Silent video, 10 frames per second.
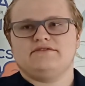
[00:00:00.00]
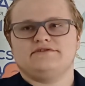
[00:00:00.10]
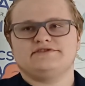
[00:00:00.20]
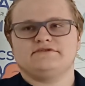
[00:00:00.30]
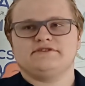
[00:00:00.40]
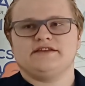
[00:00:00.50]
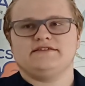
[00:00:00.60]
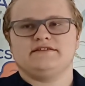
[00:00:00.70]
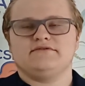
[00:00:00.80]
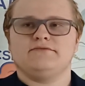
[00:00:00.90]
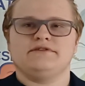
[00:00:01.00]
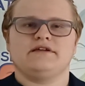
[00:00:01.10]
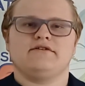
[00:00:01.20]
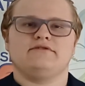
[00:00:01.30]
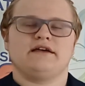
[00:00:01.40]
restore data
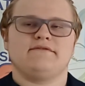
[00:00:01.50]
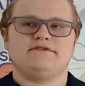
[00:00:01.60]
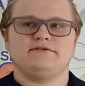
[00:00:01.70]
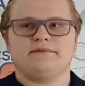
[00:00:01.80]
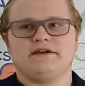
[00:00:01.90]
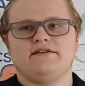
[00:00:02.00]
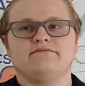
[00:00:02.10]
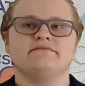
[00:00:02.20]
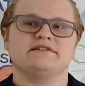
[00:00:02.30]
without having to pay.